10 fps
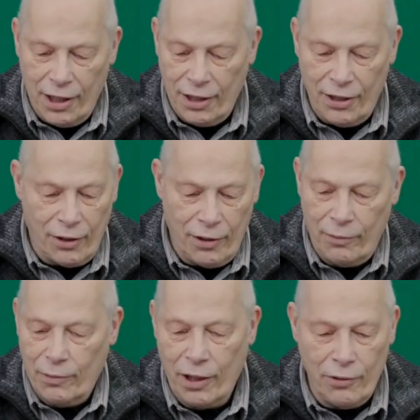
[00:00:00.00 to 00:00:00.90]
you know, it
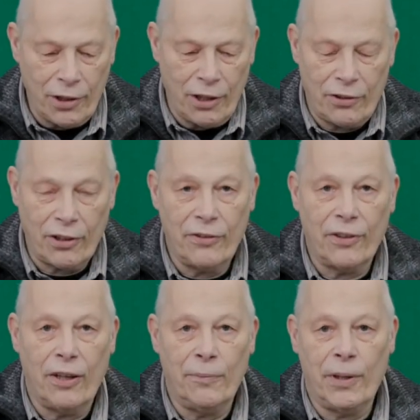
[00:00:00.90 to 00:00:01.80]
will only go so
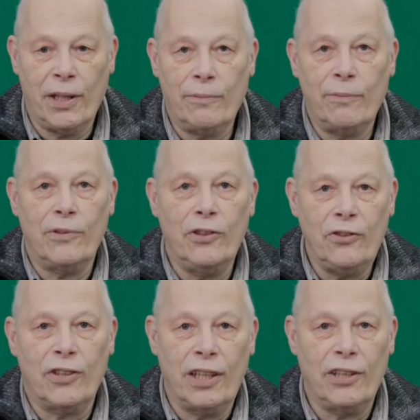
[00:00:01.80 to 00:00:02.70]
far, but
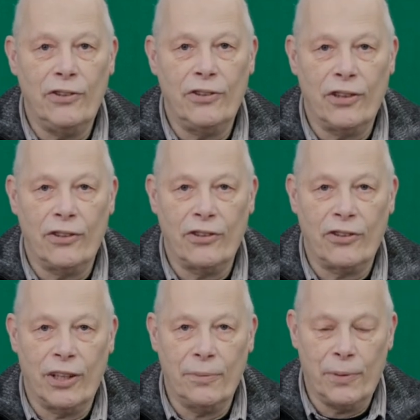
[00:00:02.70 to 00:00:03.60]
usually I use it on a
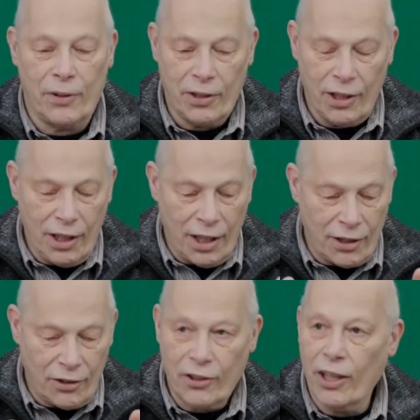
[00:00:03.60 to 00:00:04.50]
tripod, and
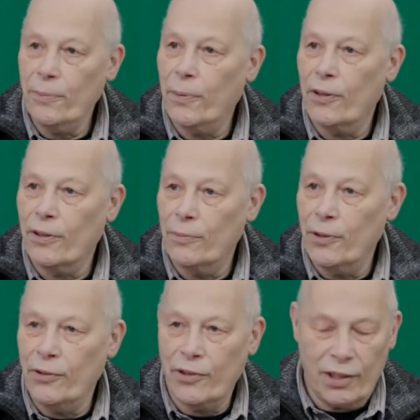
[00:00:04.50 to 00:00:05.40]
the tripod I'm
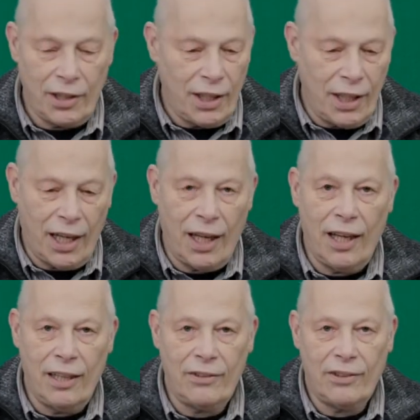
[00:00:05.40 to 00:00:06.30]
using
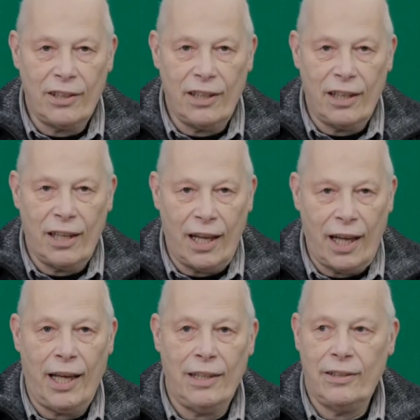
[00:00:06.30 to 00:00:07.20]
has a
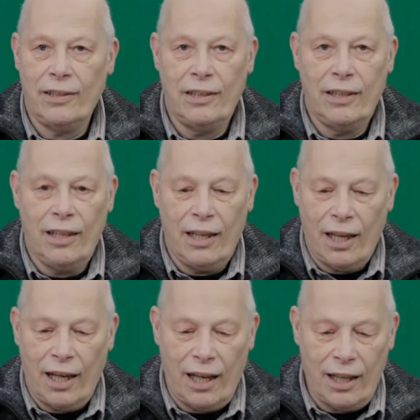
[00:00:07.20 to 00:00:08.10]
head,
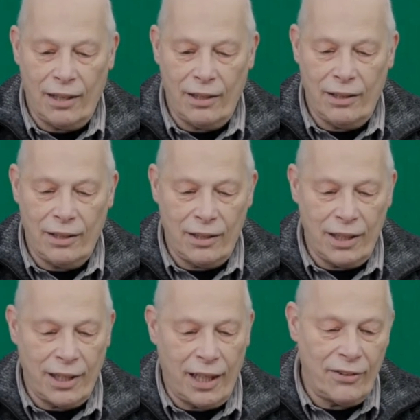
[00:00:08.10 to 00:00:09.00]
and
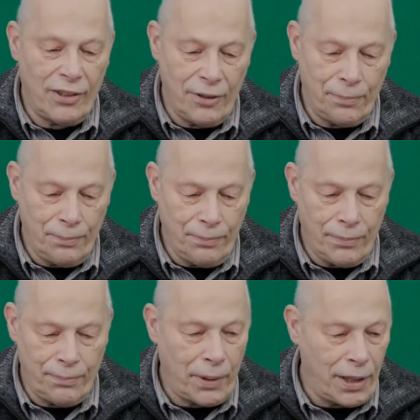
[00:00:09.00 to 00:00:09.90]
it has these
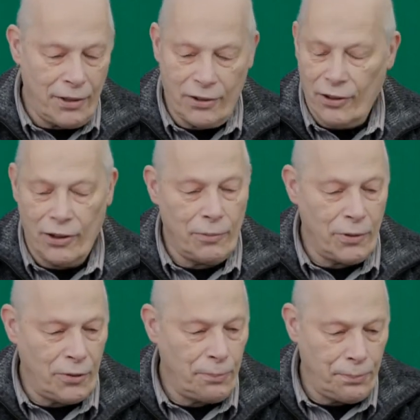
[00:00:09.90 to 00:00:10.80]
plates on it,
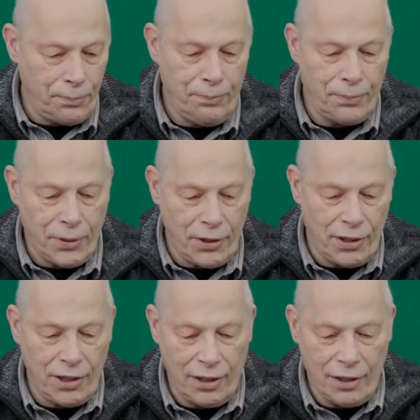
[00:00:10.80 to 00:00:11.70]
which are
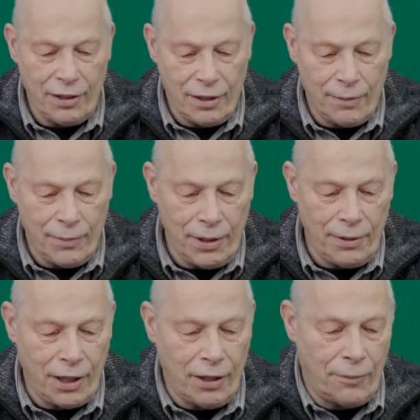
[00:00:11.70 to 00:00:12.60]
pretty, I mean,
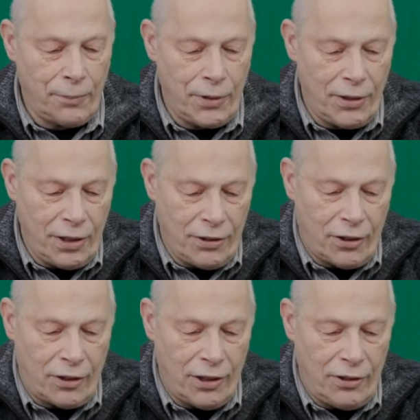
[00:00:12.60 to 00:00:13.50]
they are pretty
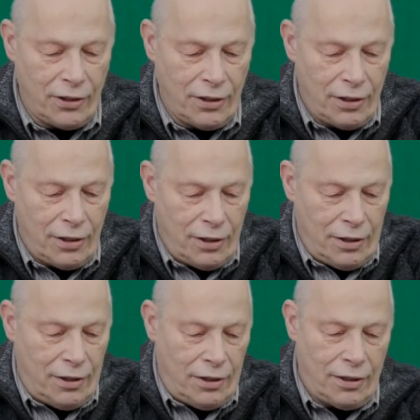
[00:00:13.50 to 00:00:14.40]
solid.
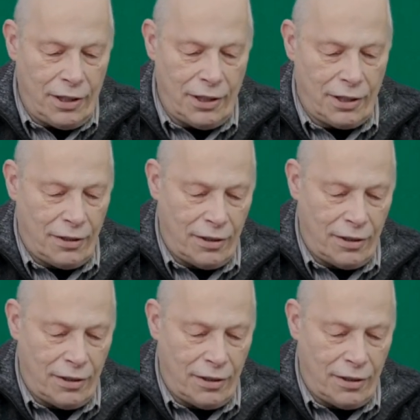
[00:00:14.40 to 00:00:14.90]
These,